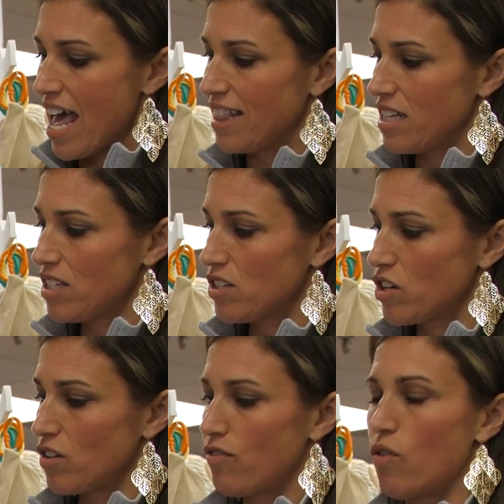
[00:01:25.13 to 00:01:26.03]
and this is
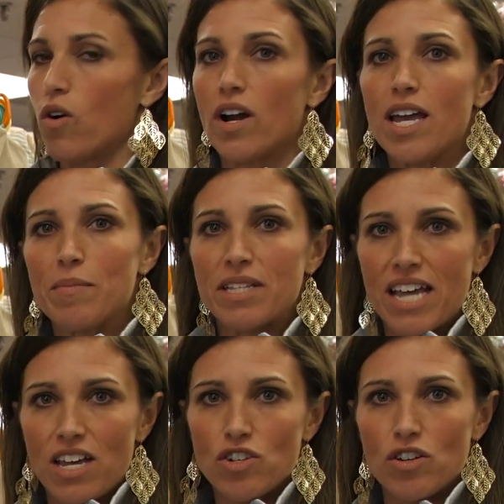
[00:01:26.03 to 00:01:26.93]
good for
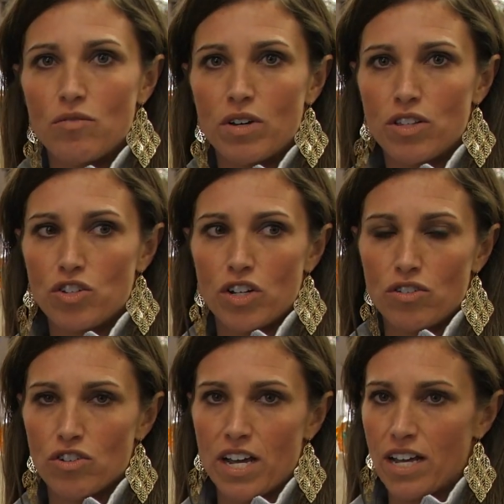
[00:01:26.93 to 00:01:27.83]
imitation with
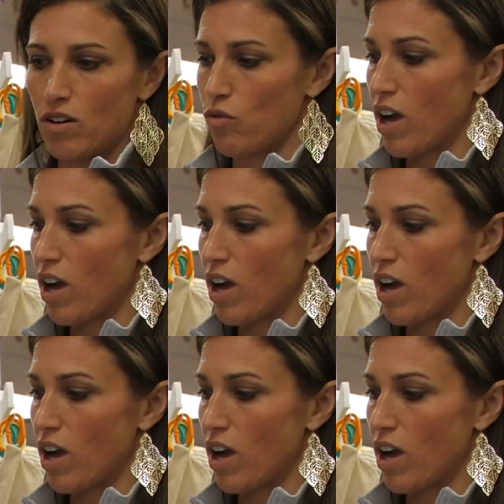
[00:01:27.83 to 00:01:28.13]
children,